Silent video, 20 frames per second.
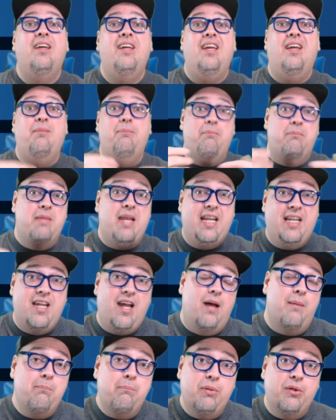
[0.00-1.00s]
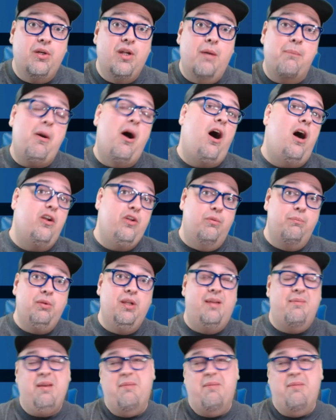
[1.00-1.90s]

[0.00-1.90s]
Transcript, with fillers: it may not boot up AutoBleem.